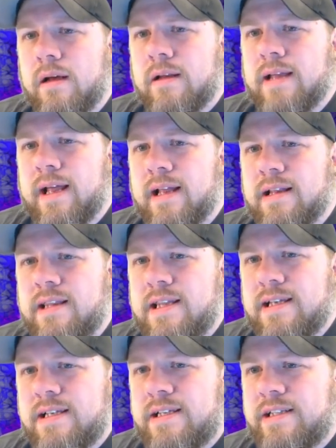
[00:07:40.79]
that
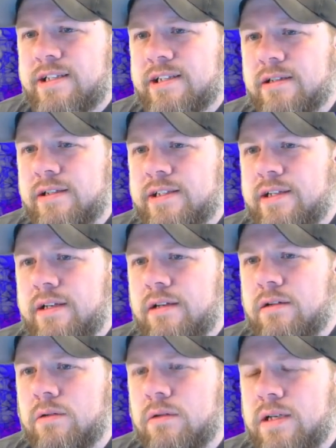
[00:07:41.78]
this
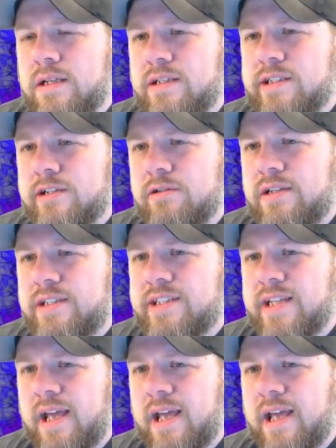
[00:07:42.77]
signal gets to this